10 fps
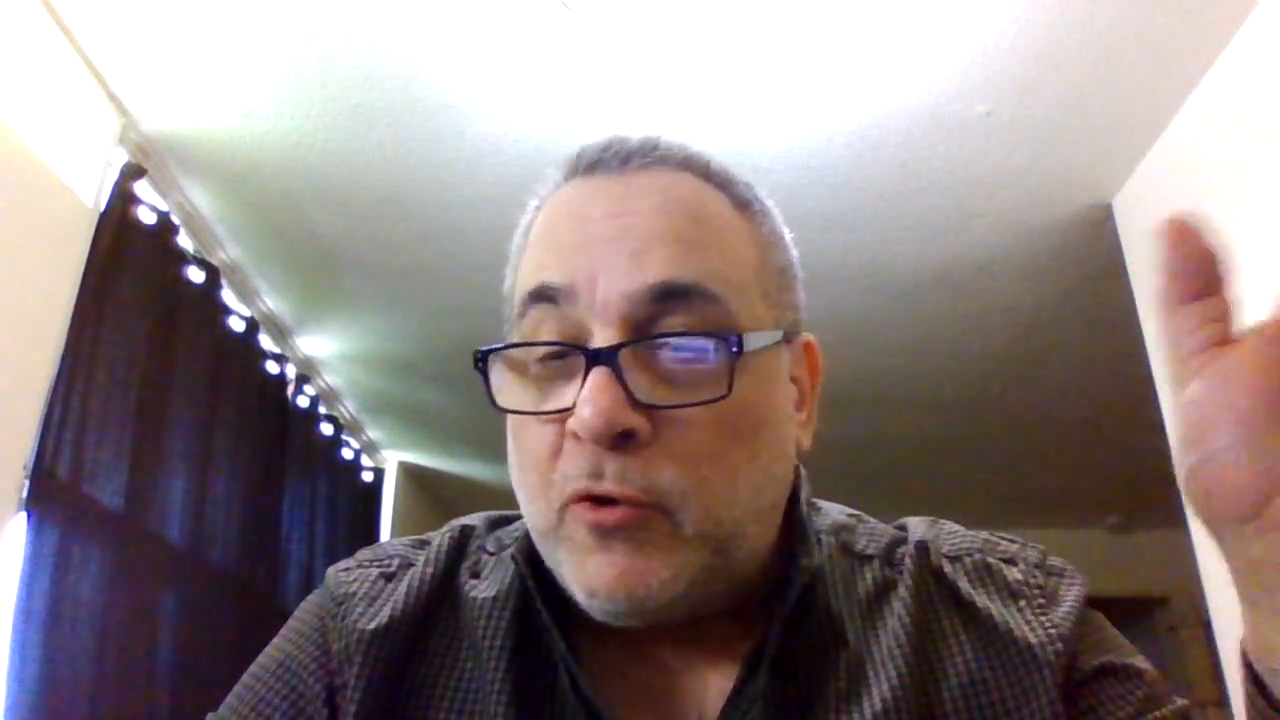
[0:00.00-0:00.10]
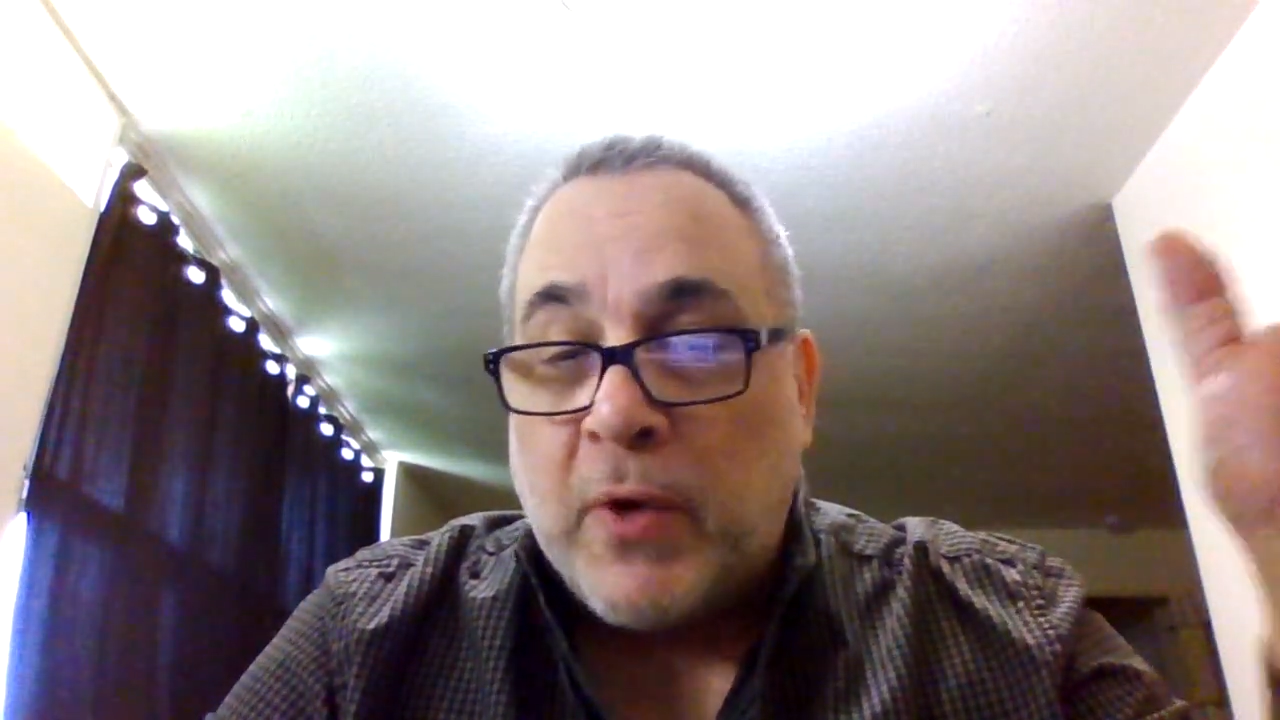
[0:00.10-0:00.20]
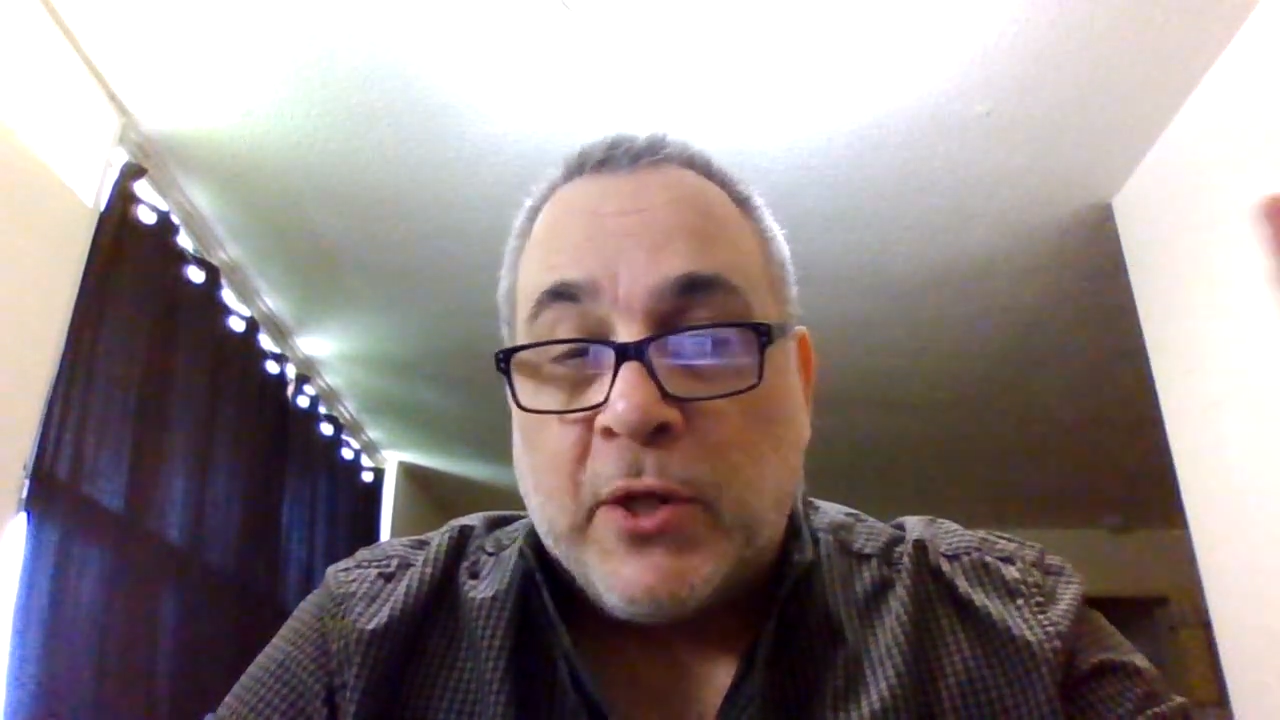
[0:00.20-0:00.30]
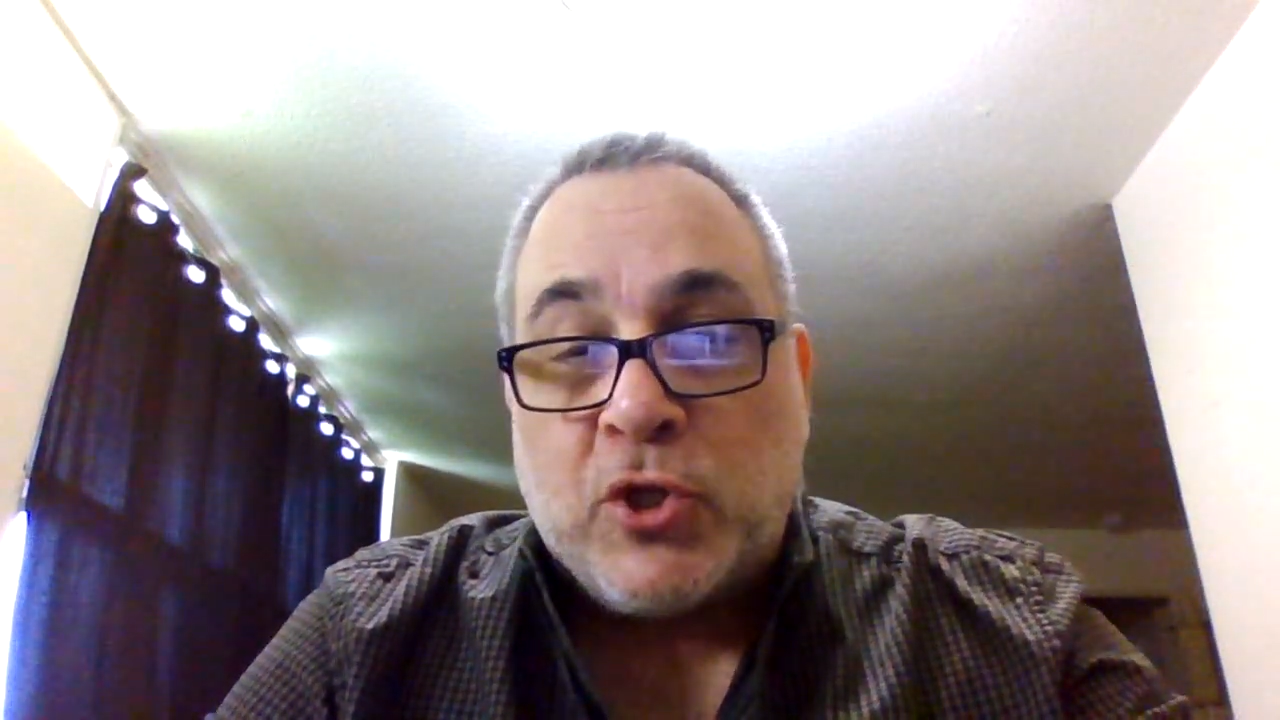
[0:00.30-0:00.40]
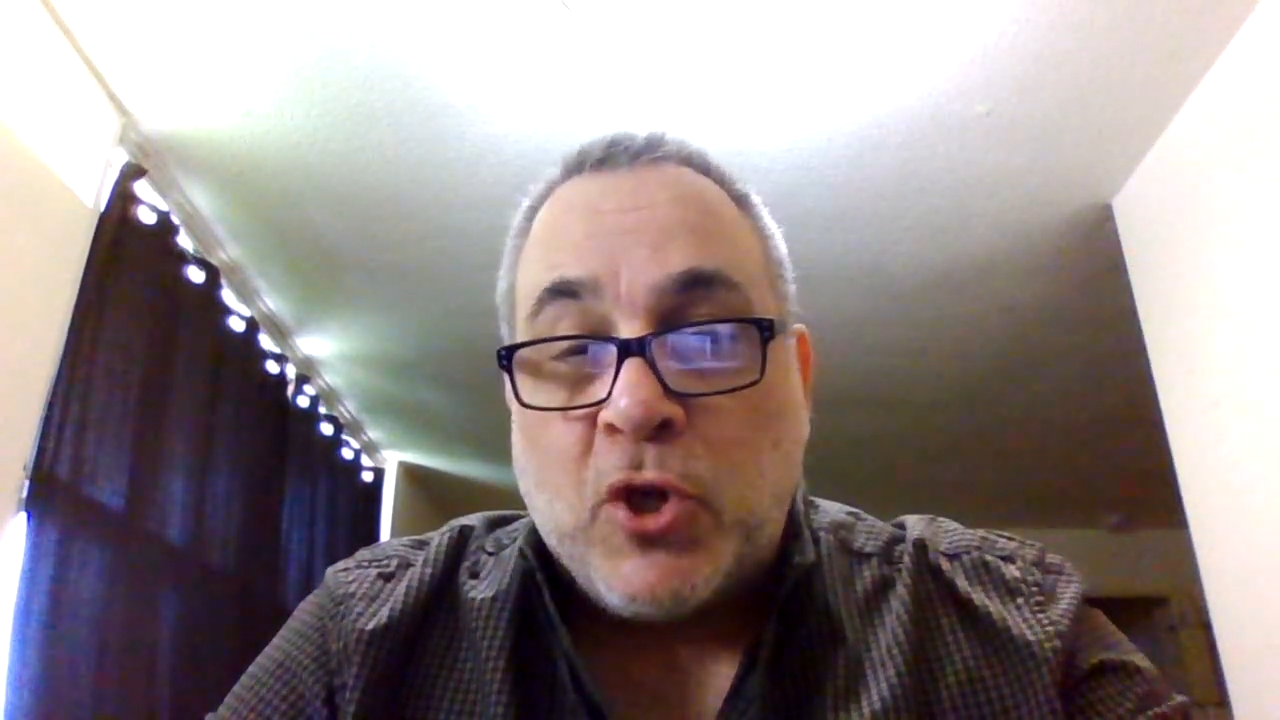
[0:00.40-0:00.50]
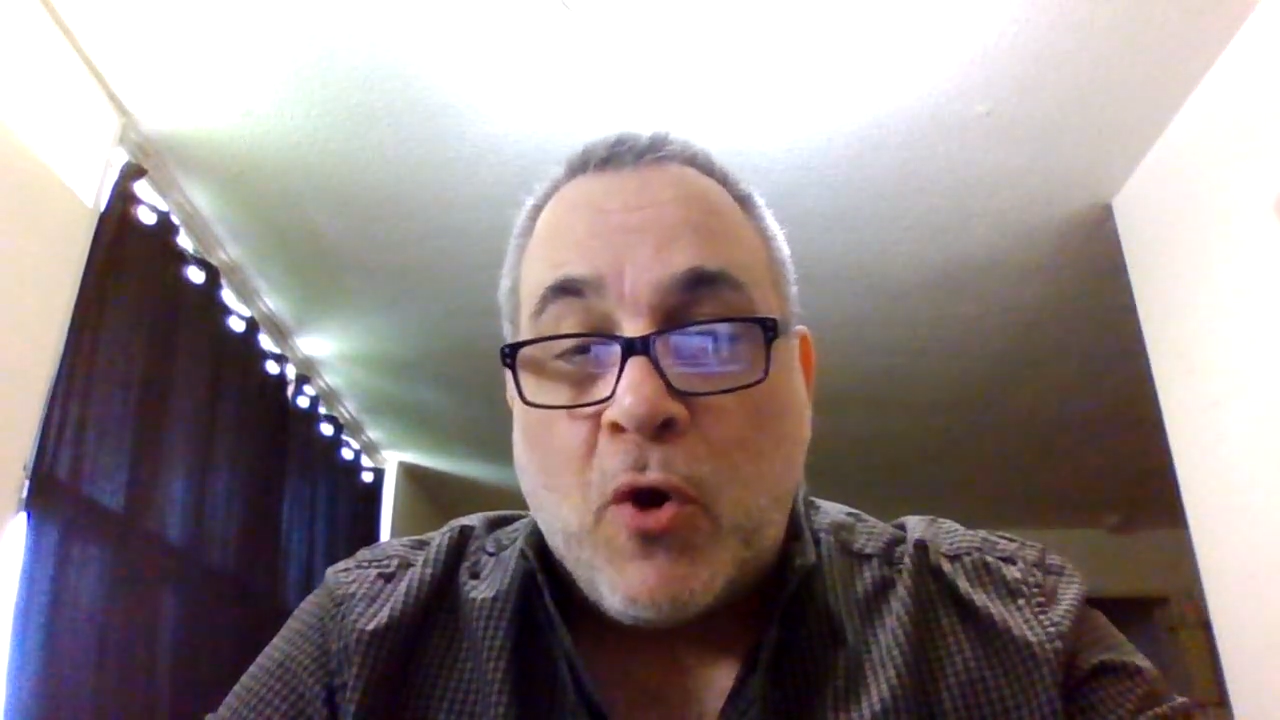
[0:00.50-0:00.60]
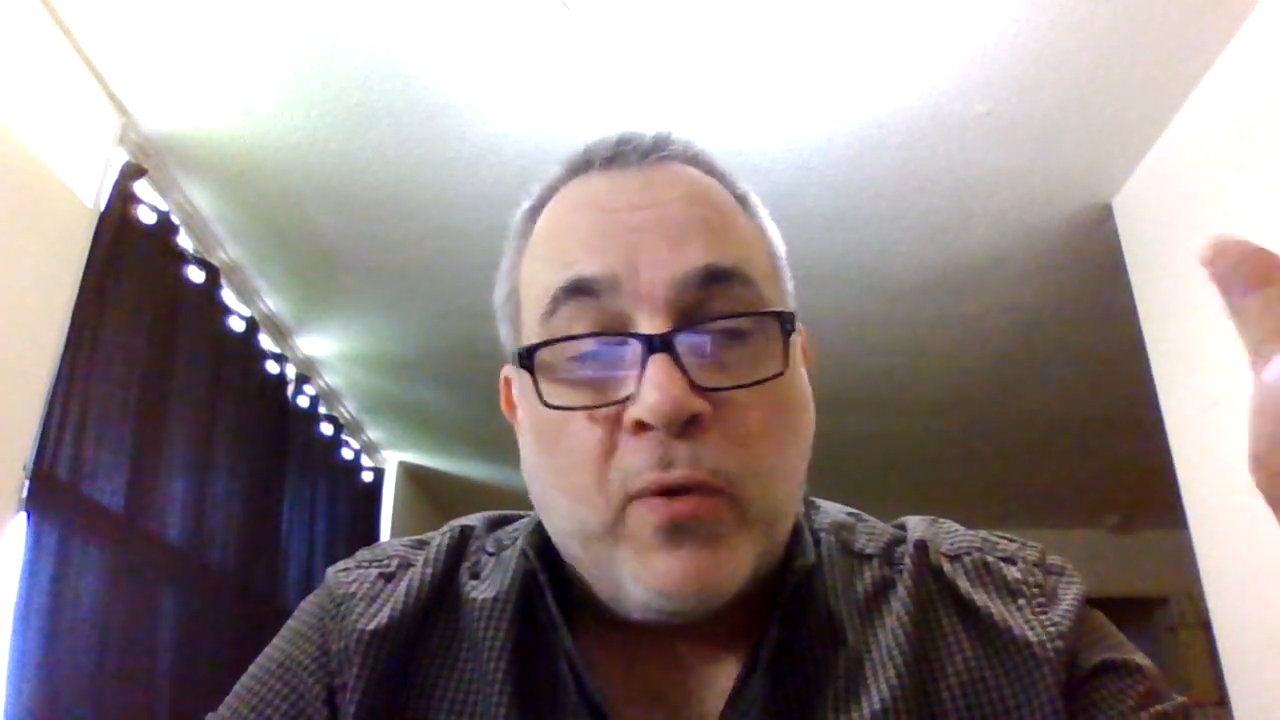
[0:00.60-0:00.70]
great show.